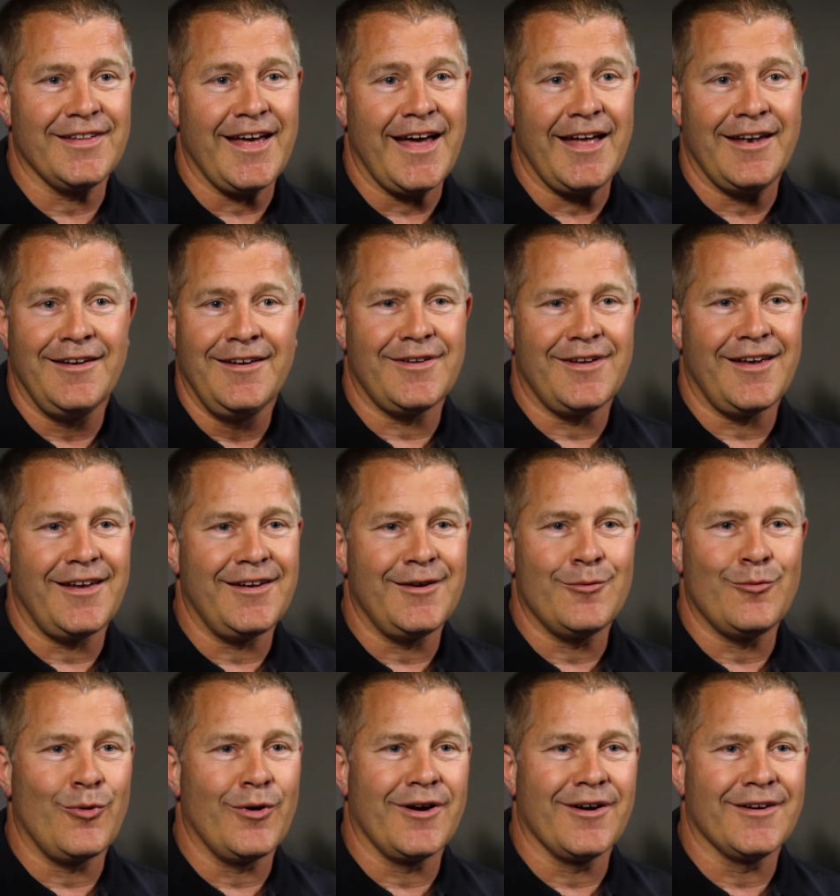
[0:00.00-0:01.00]
that
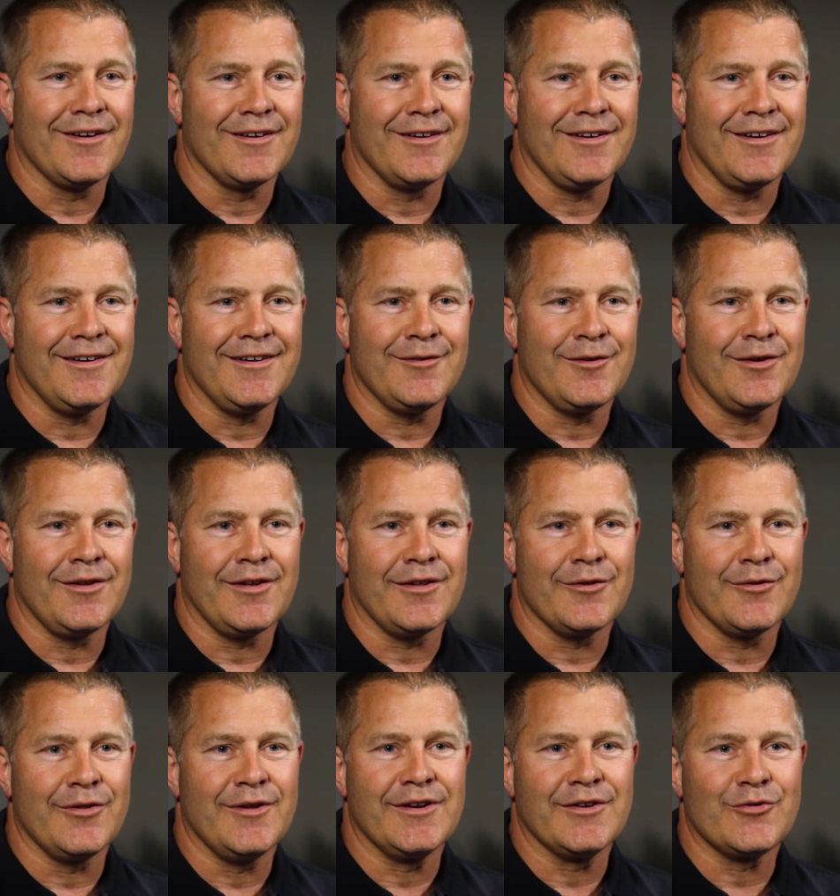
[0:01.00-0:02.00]
anywhere uh,
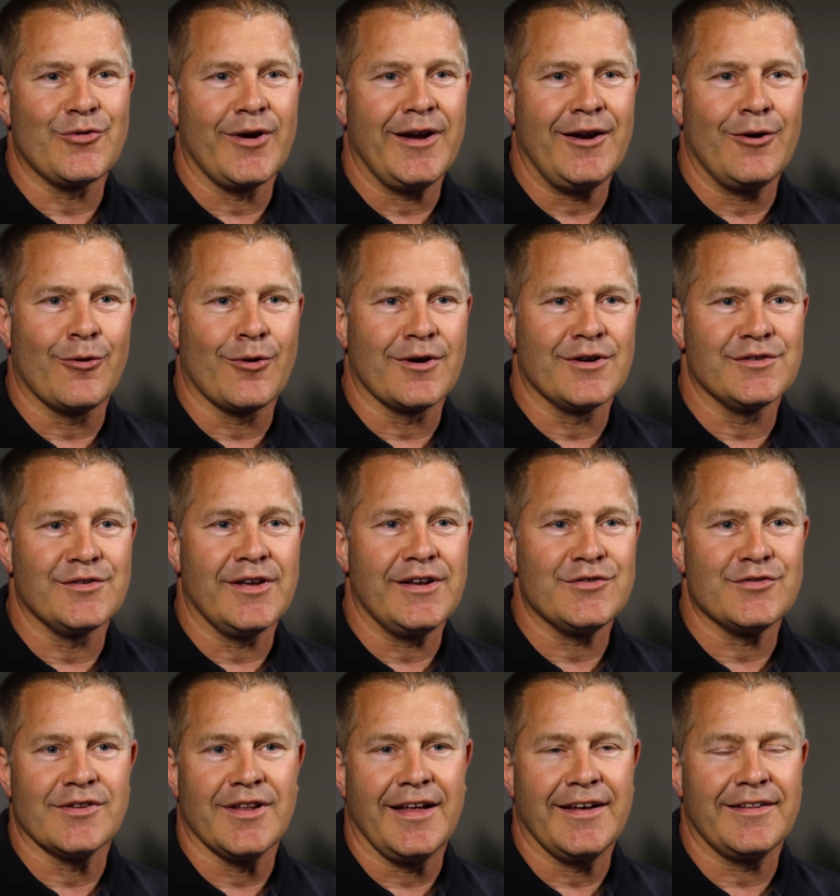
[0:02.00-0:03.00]
other than a trade
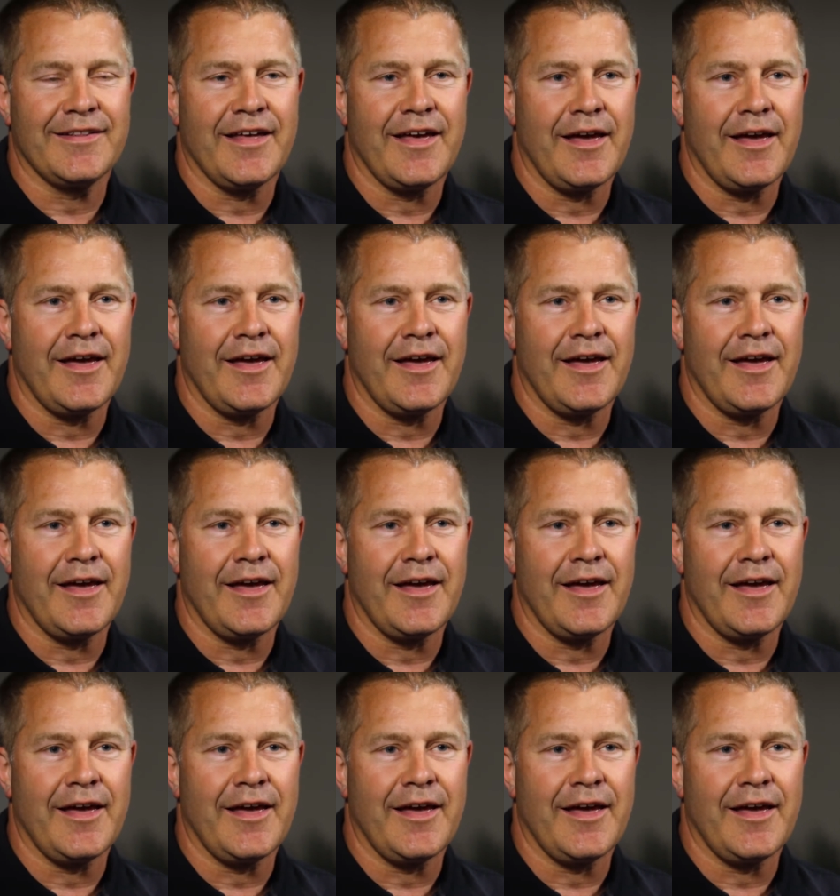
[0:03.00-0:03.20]
organization like the